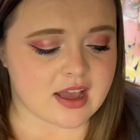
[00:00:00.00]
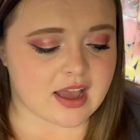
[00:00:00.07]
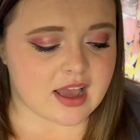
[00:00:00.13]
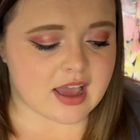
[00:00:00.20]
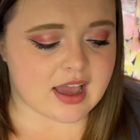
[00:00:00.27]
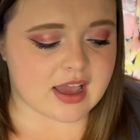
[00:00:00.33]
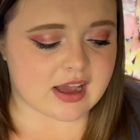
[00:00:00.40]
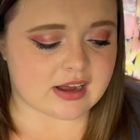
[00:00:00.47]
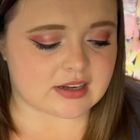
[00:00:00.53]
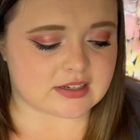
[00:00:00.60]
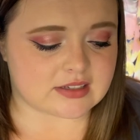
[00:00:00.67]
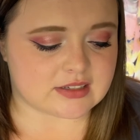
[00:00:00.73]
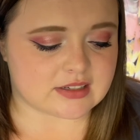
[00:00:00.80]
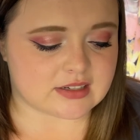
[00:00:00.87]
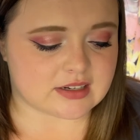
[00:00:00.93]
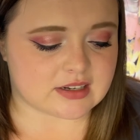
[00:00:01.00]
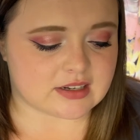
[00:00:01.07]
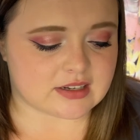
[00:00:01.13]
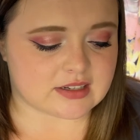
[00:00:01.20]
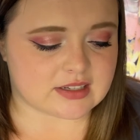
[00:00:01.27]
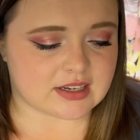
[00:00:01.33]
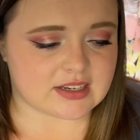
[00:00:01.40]
And
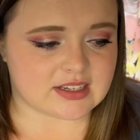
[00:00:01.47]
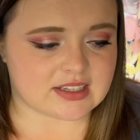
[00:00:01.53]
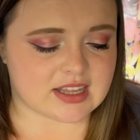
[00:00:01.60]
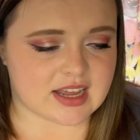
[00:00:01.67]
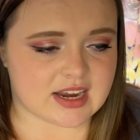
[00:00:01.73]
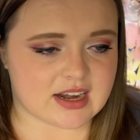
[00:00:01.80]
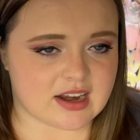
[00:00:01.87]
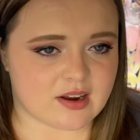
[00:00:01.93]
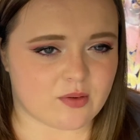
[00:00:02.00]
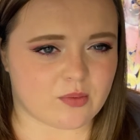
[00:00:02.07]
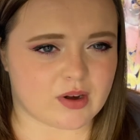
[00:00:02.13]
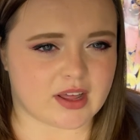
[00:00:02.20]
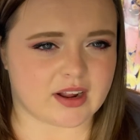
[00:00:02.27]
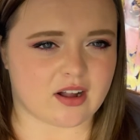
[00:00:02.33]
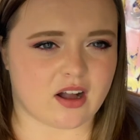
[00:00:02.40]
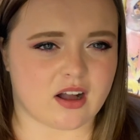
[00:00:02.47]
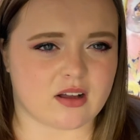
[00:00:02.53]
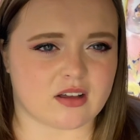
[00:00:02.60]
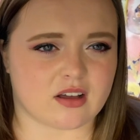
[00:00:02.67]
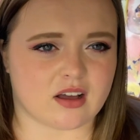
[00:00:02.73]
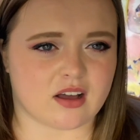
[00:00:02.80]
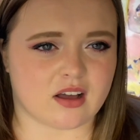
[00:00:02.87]
since then, when I
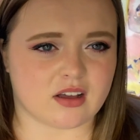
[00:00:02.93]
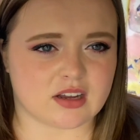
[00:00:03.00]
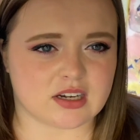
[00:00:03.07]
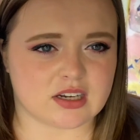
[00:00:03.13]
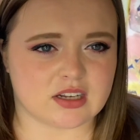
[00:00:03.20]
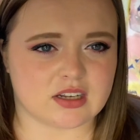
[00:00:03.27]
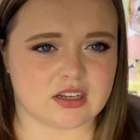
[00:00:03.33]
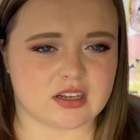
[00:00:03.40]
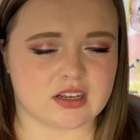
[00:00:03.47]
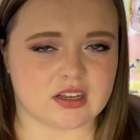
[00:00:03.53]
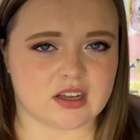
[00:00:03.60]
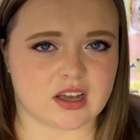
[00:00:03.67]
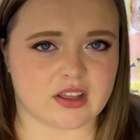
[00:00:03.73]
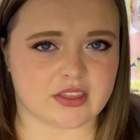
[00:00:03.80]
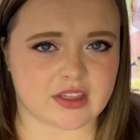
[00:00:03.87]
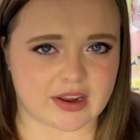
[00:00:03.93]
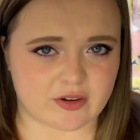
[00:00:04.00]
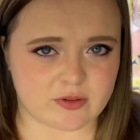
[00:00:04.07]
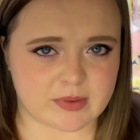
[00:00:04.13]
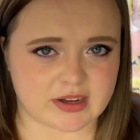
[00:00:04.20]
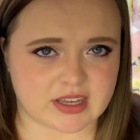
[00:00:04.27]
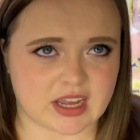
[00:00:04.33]
got on a
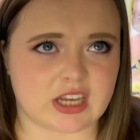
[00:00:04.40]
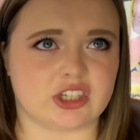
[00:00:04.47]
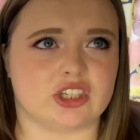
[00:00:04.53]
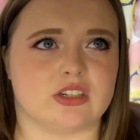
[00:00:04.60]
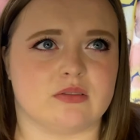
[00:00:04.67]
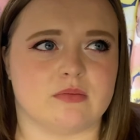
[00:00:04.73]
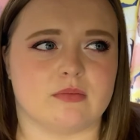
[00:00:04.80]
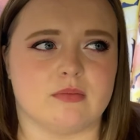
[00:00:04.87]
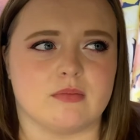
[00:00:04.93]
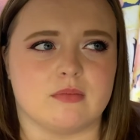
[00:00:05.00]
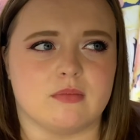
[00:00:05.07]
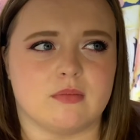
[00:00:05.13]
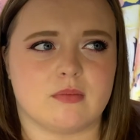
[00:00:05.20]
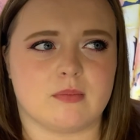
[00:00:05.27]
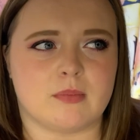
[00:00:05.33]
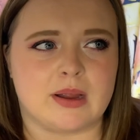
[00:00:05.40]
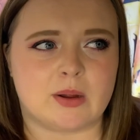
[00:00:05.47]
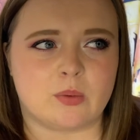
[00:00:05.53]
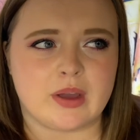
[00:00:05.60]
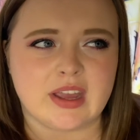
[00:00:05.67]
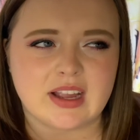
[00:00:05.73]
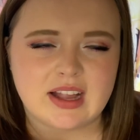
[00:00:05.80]
thyroid medication, my
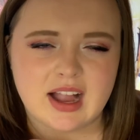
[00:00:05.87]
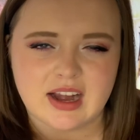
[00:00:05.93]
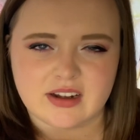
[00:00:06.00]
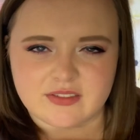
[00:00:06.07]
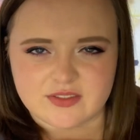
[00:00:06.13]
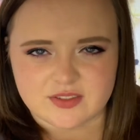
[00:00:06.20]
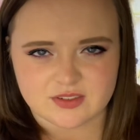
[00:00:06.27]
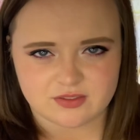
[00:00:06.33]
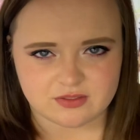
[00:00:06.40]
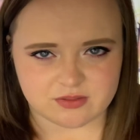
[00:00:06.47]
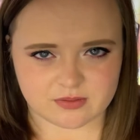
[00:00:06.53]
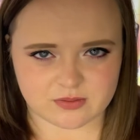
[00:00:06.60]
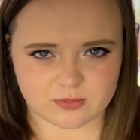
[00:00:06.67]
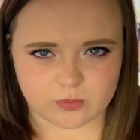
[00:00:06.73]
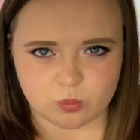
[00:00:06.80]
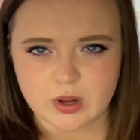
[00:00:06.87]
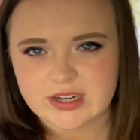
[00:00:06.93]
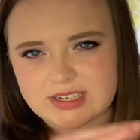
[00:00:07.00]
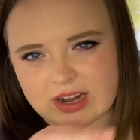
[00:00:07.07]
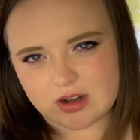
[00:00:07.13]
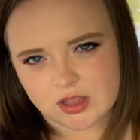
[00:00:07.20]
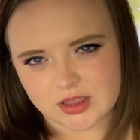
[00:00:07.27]
weight kind of went
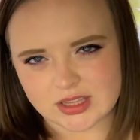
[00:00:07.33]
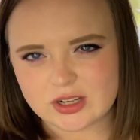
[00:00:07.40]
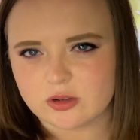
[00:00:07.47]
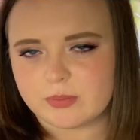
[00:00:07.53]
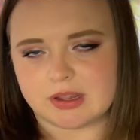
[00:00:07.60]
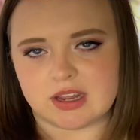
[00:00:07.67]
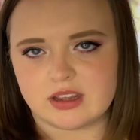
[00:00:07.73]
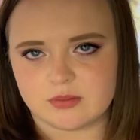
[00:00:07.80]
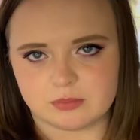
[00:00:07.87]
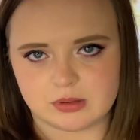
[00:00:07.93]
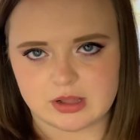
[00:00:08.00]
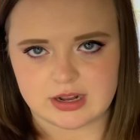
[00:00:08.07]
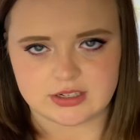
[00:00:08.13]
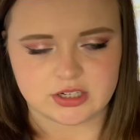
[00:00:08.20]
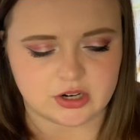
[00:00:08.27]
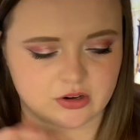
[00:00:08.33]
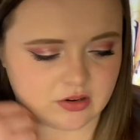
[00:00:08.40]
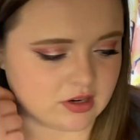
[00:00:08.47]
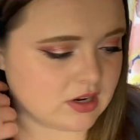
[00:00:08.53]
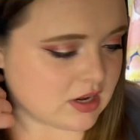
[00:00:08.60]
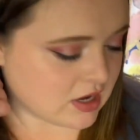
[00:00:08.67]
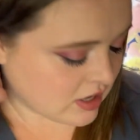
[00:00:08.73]
down a little bit and plateaued,
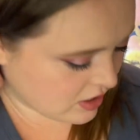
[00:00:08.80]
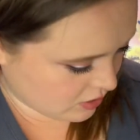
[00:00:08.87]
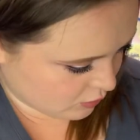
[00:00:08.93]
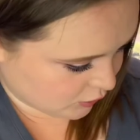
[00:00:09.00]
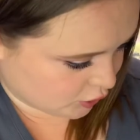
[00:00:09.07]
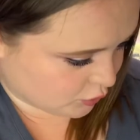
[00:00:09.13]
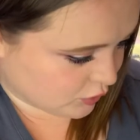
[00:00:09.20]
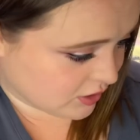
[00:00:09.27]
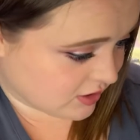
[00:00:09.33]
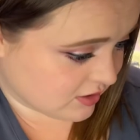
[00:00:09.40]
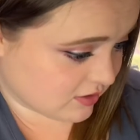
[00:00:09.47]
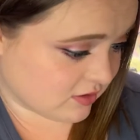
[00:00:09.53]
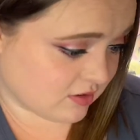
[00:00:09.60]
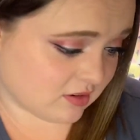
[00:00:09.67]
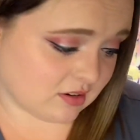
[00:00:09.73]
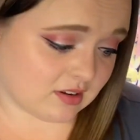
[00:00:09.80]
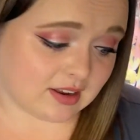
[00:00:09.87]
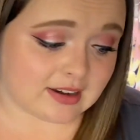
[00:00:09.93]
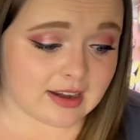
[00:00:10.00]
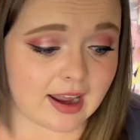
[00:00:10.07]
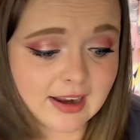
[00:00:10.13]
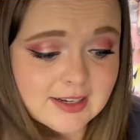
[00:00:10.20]
which was
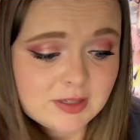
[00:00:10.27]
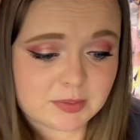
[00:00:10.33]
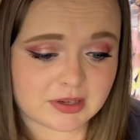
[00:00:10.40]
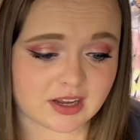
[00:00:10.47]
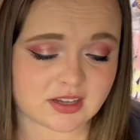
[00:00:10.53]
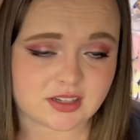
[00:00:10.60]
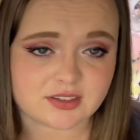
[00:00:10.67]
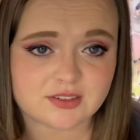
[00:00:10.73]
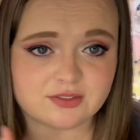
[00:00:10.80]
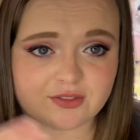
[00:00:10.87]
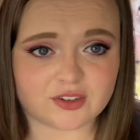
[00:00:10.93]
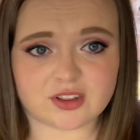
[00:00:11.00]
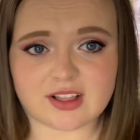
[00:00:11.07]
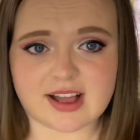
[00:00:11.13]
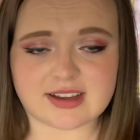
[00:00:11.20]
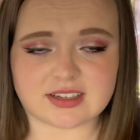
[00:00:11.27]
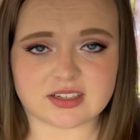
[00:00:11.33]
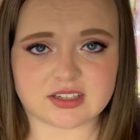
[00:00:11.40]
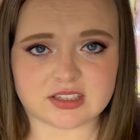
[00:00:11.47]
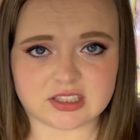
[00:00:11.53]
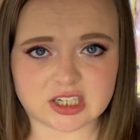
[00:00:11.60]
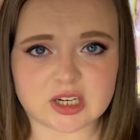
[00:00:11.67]
nice because for the last
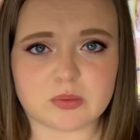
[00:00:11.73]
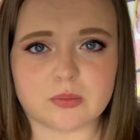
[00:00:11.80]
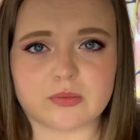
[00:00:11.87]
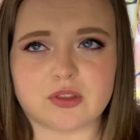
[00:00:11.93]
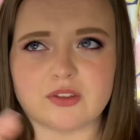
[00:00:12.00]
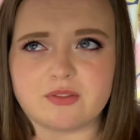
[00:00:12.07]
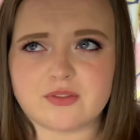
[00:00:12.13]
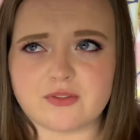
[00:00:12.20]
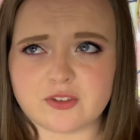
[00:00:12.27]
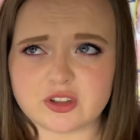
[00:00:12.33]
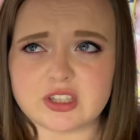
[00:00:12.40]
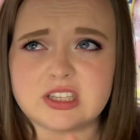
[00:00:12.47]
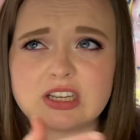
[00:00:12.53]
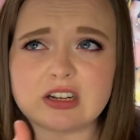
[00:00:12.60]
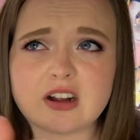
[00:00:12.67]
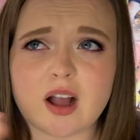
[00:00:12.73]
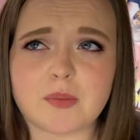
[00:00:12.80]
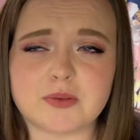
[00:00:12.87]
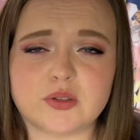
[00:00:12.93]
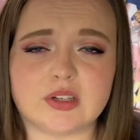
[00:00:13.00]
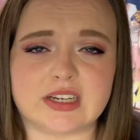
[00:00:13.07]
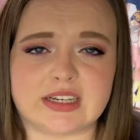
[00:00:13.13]
year, for the year up
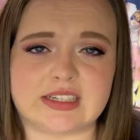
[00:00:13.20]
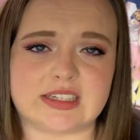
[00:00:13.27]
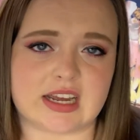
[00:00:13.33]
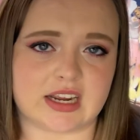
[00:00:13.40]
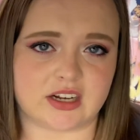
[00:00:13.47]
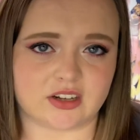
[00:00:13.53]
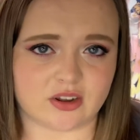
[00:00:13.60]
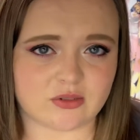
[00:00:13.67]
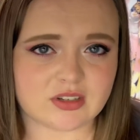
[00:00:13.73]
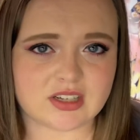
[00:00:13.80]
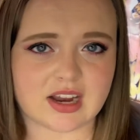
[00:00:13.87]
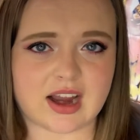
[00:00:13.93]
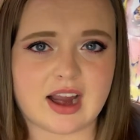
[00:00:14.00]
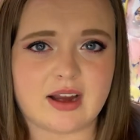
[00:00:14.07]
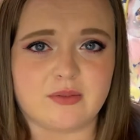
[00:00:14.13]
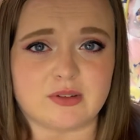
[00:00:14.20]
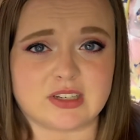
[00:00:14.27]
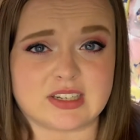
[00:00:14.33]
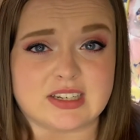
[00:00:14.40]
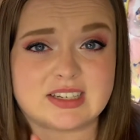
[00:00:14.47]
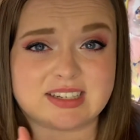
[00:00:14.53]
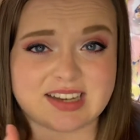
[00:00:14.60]
to getting diagnosed, I was
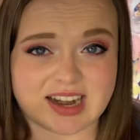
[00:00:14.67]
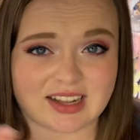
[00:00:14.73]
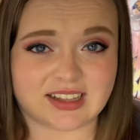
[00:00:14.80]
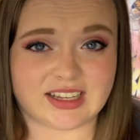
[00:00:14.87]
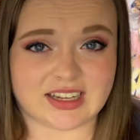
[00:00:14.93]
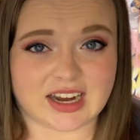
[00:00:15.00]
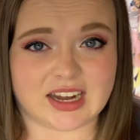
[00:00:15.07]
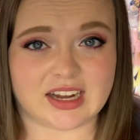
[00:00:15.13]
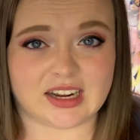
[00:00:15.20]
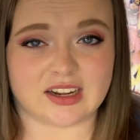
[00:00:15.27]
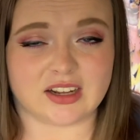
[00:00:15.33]
steadily gaining